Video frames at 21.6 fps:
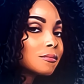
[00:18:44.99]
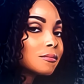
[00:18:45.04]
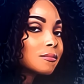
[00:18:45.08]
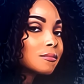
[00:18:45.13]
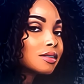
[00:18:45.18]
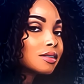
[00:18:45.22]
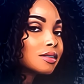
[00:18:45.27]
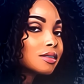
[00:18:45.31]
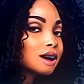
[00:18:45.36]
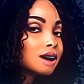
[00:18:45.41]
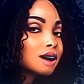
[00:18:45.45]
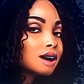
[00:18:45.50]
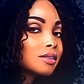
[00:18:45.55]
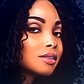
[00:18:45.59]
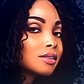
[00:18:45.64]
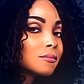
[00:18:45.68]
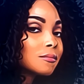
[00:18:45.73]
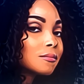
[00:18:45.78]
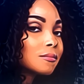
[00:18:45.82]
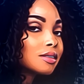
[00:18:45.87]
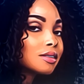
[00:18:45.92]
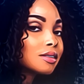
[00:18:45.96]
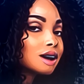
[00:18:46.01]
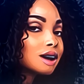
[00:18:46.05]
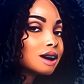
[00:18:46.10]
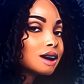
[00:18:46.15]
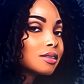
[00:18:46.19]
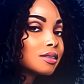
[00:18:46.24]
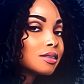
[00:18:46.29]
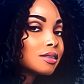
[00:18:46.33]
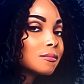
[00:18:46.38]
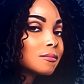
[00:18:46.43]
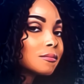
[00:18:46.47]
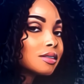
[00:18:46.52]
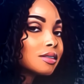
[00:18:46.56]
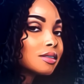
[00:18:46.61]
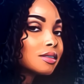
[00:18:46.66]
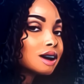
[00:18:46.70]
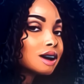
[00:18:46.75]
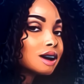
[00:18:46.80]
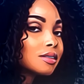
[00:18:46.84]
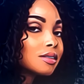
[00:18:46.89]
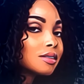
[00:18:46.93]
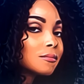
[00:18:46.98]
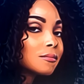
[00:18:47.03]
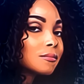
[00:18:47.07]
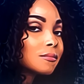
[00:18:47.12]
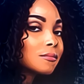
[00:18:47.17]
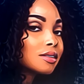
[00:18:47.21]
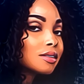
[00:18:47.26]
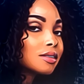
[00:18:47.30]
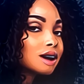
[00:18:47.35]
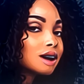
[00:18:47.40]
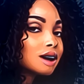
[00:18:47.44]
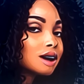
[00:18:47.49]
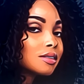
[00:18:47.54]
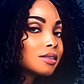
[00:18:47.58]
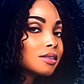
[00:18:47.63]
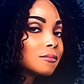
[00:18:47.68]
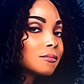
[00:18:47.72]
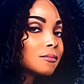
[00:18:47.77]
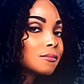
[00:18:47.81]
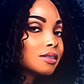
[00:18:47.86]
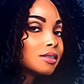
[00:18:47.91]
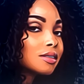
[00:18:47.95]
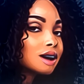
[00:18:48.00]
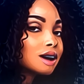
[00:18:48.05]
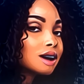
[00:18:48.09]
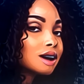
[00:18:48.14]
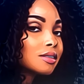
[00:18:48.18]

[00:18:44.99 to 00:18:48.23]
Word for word: I don't trust Brennan as far as I can throw him, and I can't pick him up,